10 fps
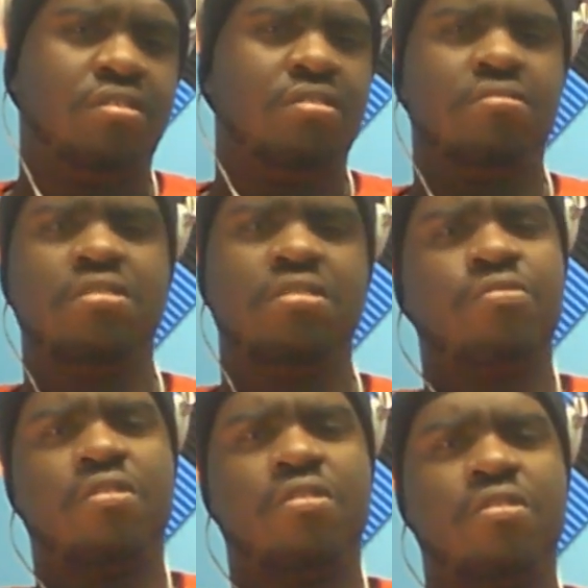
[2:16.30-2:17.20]
Don't get me
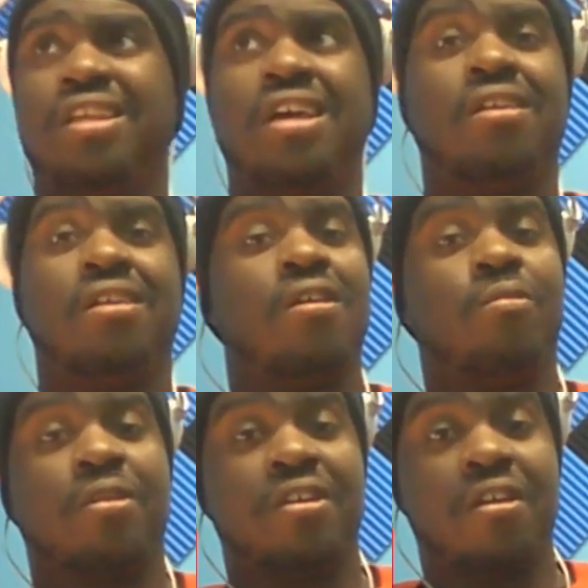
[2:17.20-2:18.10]
wrong, there's a lot of
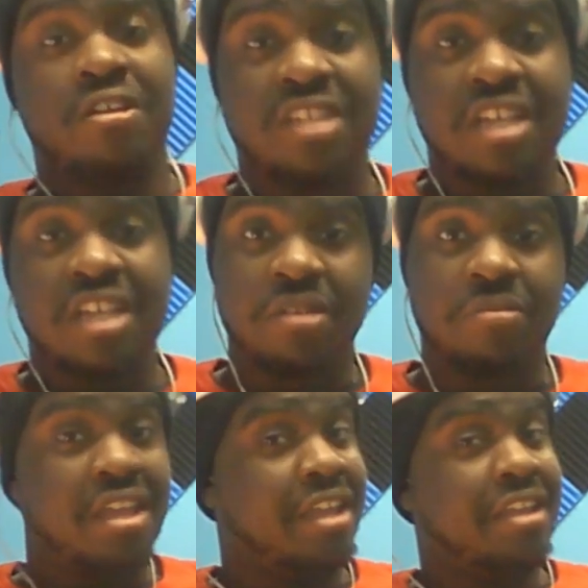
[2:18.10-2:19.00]
hard-working artists out here, but
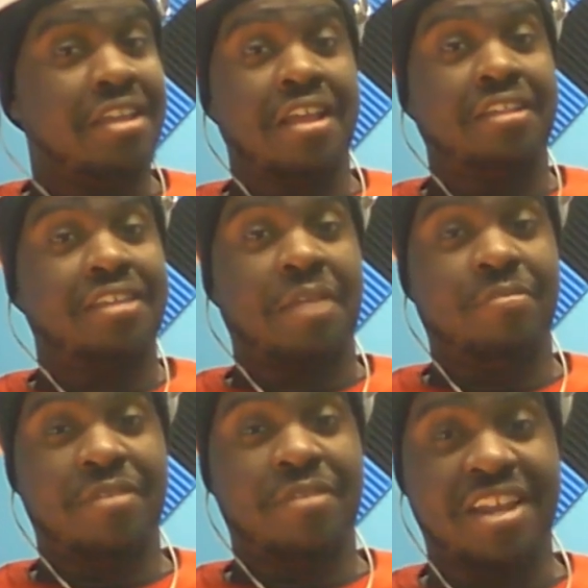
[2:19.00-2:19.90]
they ain't getting that type of
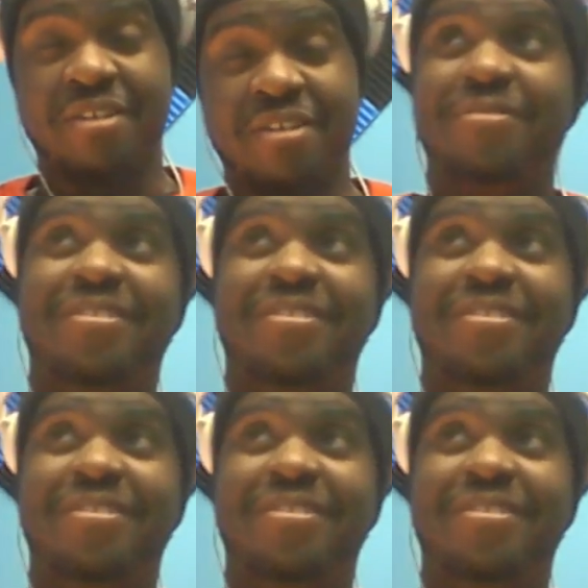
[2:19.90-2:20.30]
money though.